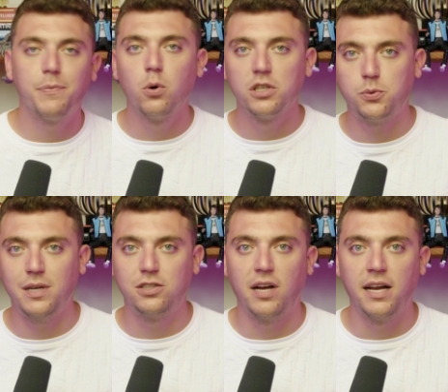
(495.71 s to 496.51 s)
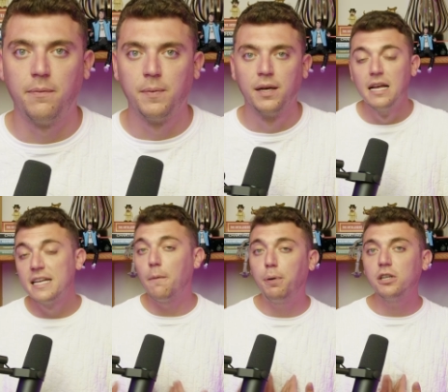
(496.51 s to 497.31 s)
or swing trading?
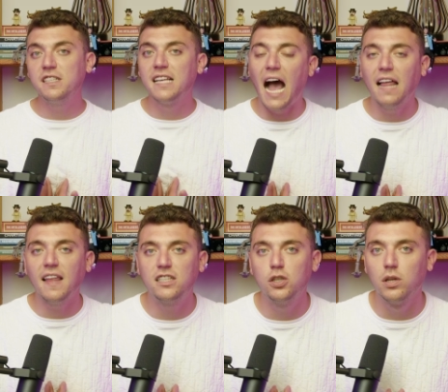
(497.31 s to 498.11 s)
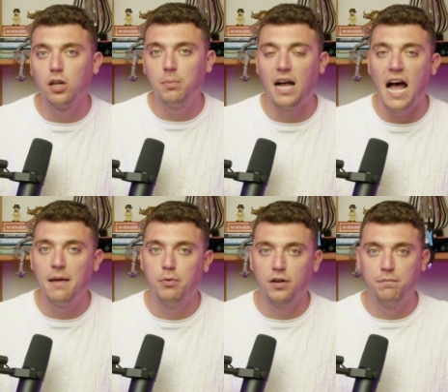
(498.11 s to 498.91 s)
Now, personally, I like to do a little bit of
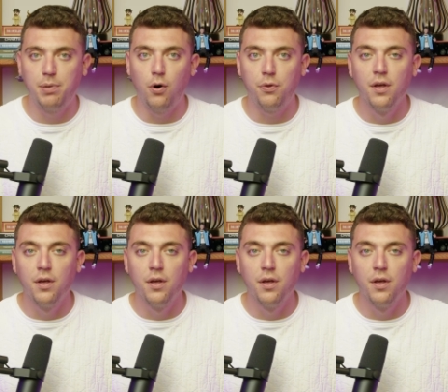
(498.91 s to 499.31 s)
hybrid of both.